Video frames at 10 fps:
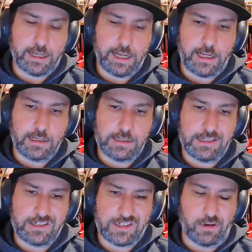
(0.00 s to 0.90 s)
And
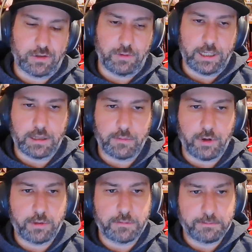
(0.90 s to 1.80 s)
he's just not doing it at the
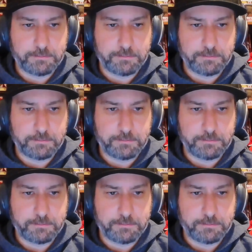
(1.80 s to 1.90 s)
moment.